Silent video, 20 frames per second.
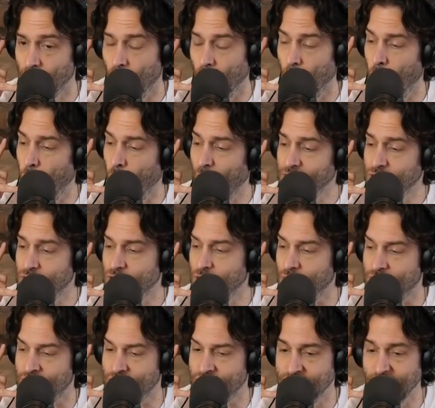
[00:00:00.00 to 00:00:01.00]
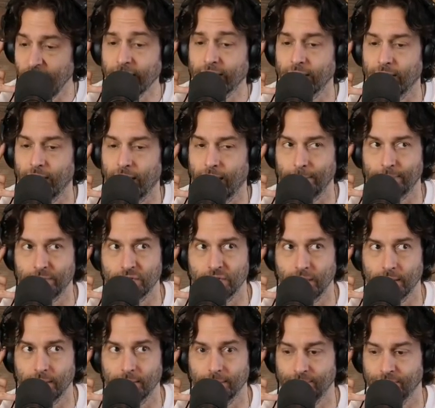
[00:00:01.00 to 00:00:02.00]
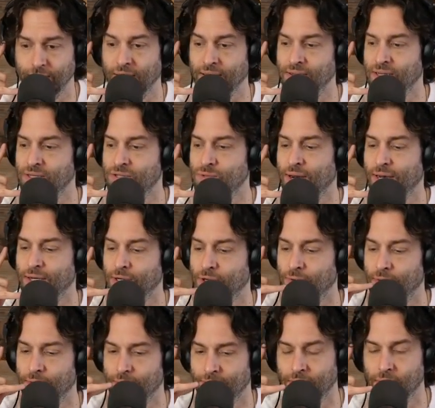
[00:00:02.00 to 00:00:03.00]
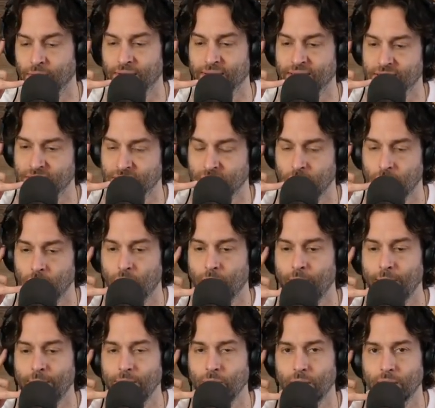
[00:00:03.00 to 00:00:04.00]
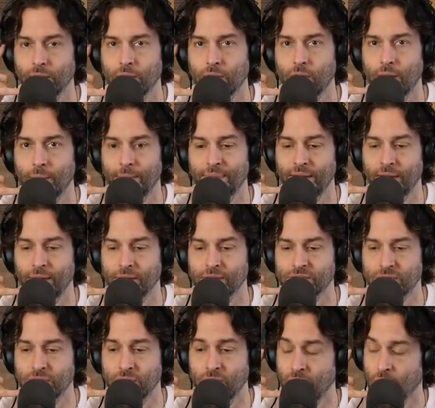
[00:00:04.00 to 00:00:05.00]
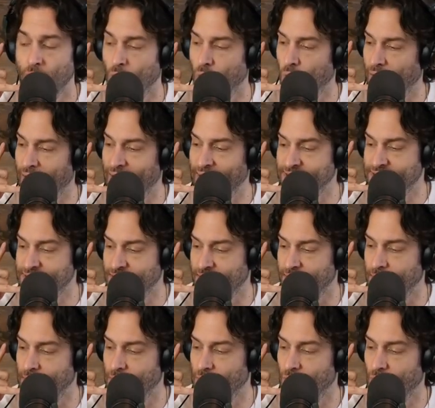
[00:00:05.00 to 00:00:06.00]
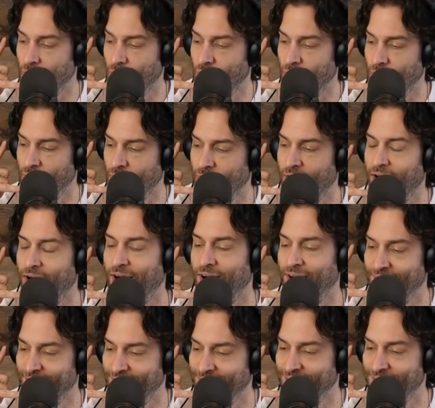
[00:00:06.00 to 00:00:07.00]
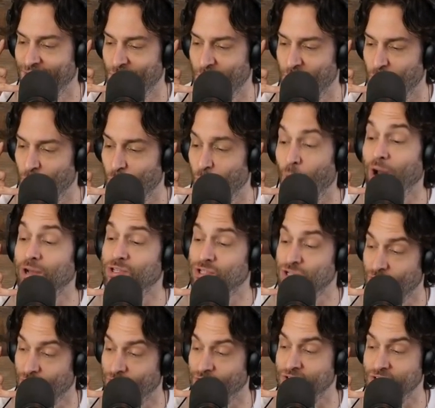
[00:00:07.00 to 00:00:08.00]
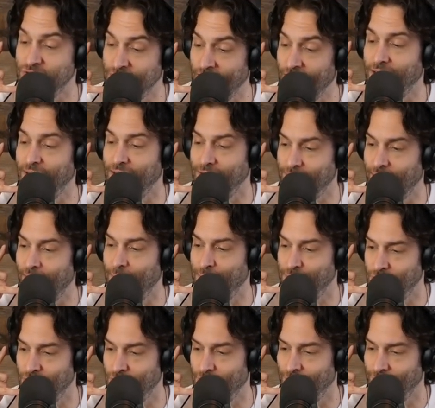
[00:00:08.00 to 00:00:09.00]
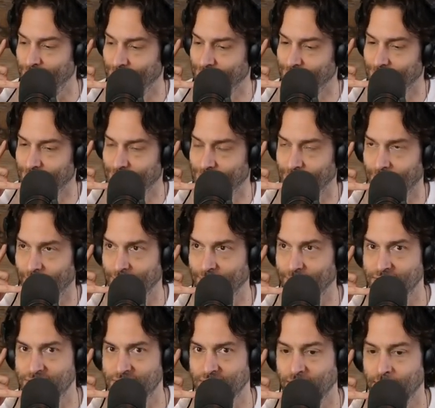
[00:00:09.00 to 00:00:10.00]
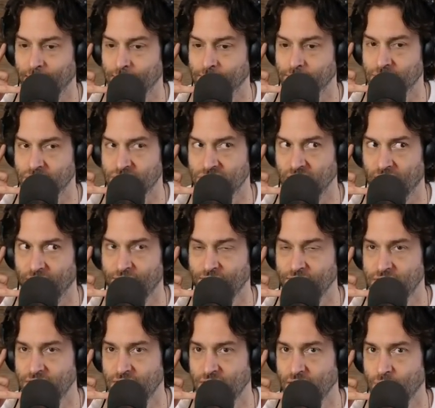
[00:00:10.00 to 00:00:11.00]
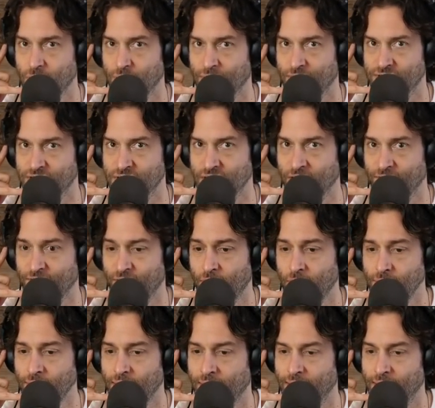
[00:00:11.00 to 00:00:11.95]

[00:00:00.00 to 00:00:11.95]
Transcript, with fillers: What's your second option? this is what I do. They go like this. Well, maybe you want to go up there and. Sn-. I say, huh, what's your second option? And they say, selfie stick with a cell phone?